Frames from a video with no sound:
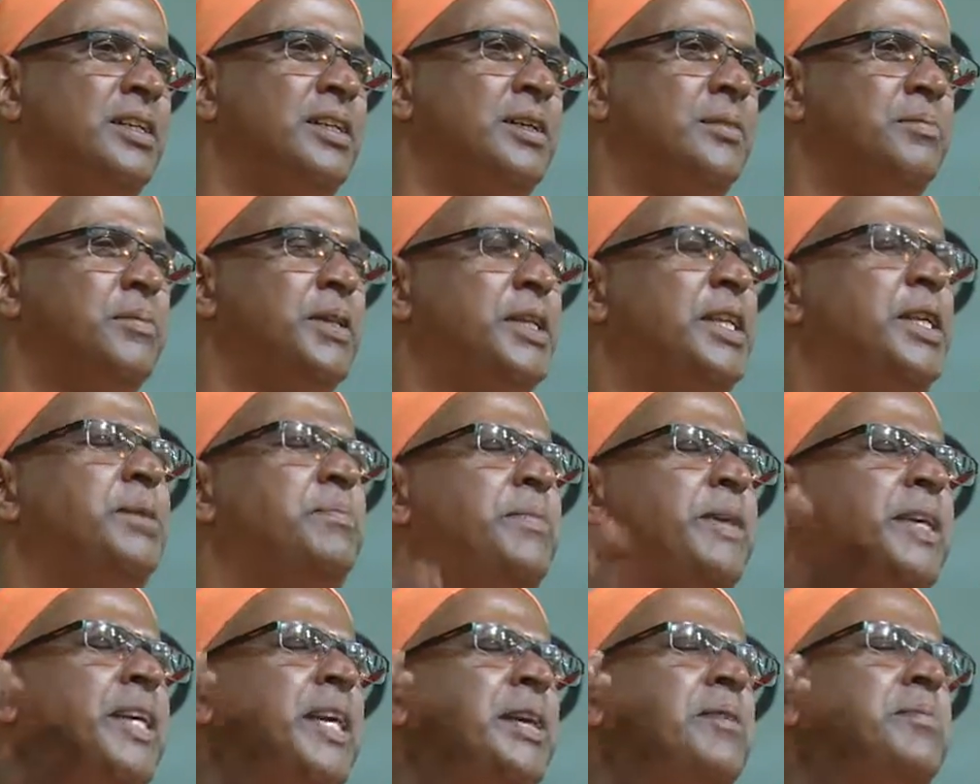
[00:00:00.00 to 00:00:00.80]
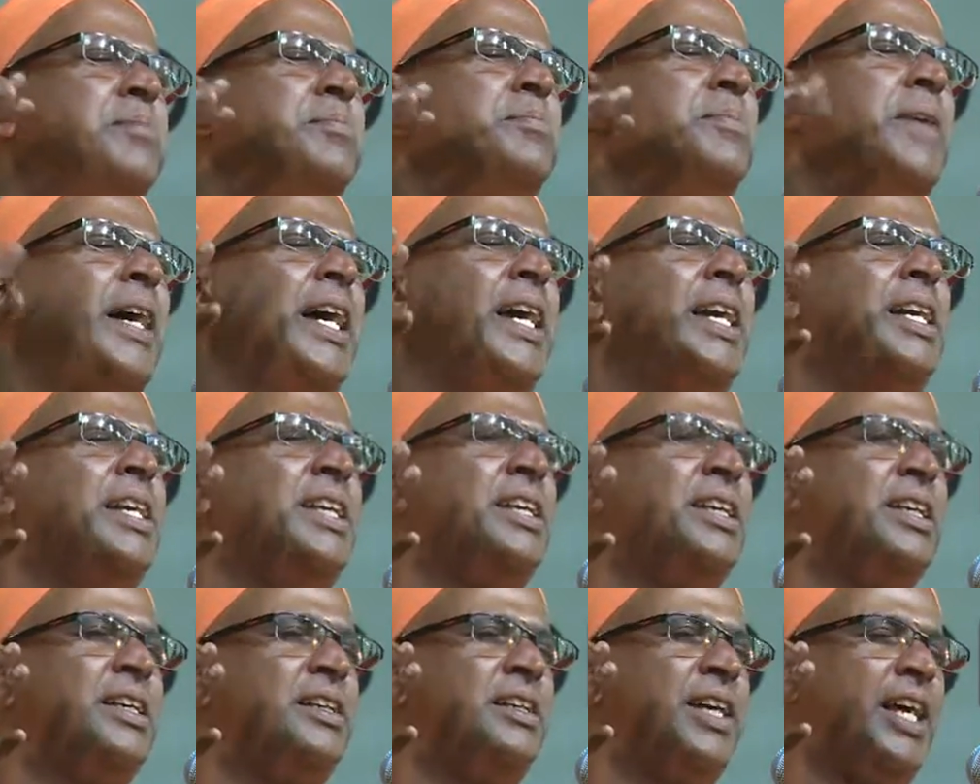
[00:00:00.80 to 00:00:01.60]
but he became mad,
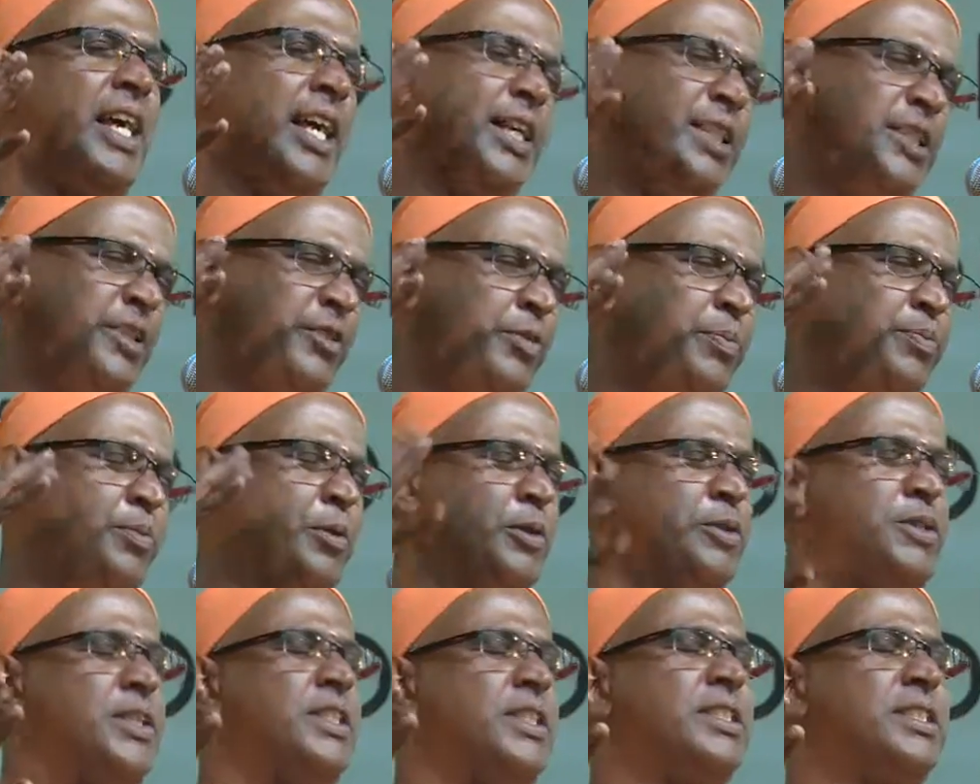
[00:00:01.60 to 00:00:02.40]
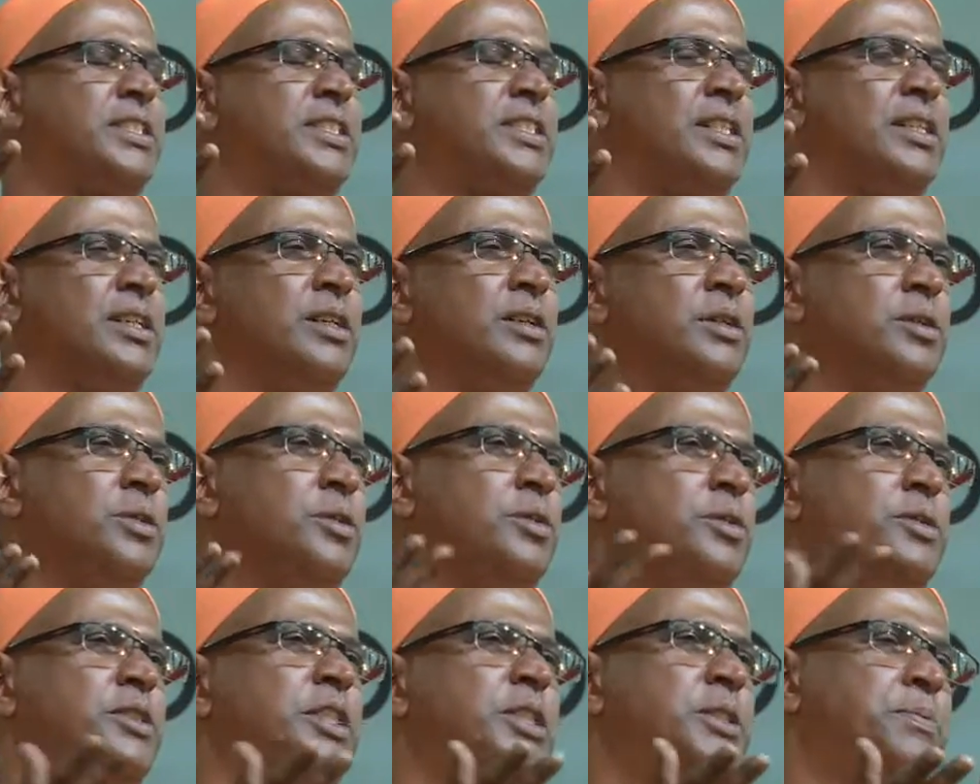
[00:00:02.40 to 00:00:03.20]
as if possessed,
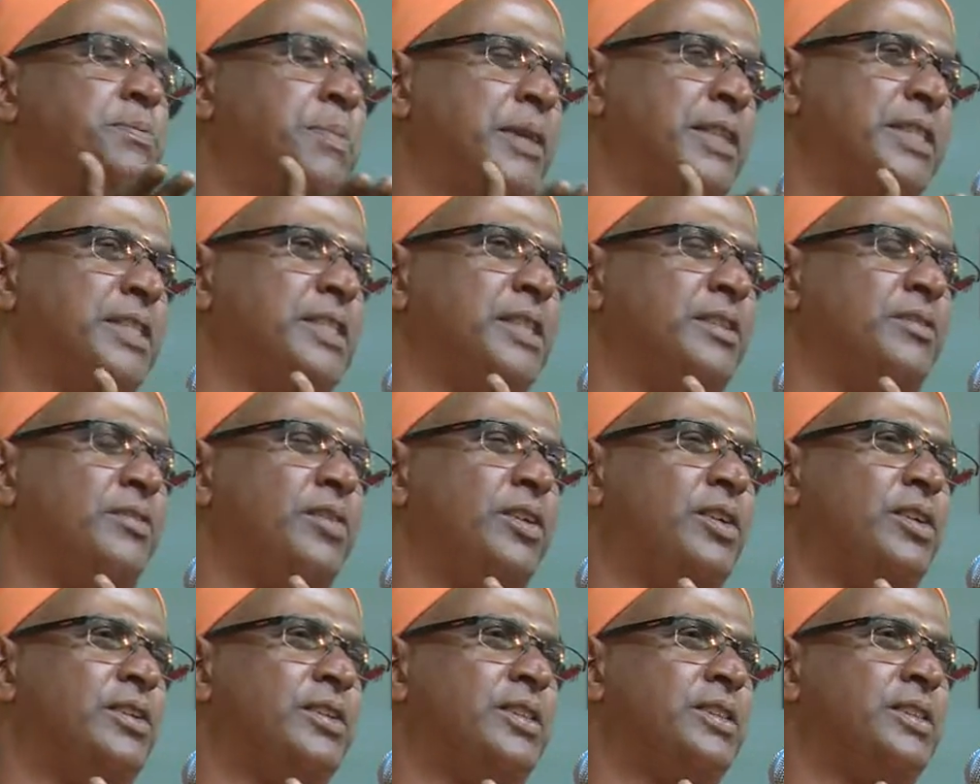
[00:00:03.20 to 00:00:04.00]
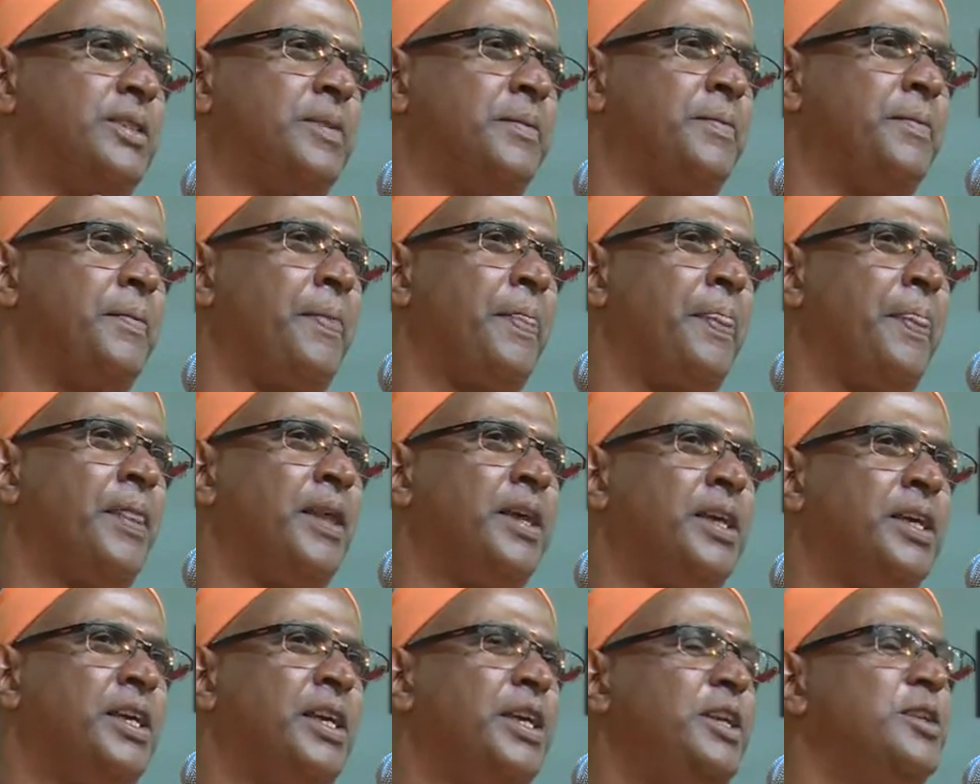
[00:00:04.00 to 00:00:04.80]
who this person was.
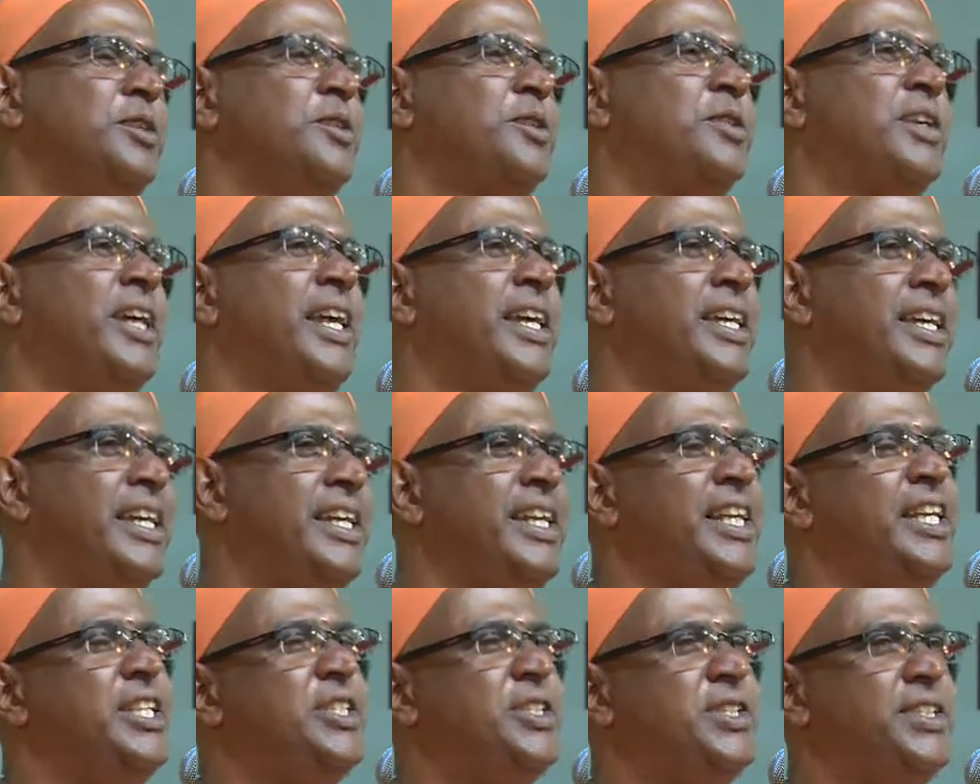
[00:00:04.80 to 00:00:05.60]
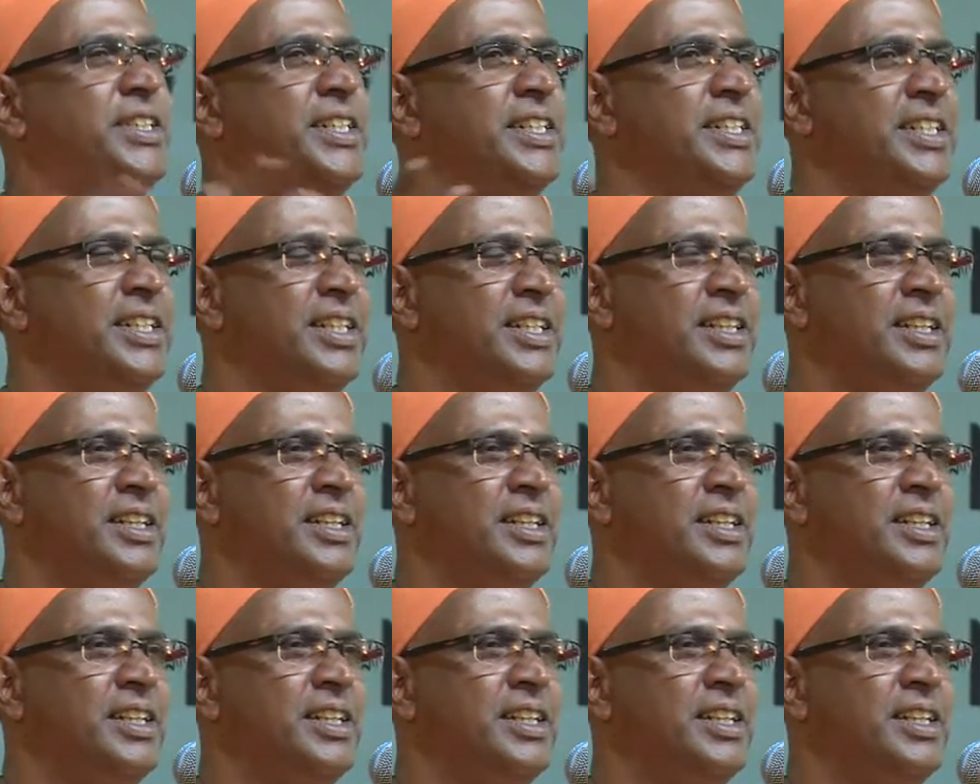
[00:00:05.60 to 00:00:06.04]
He looked like an Asian.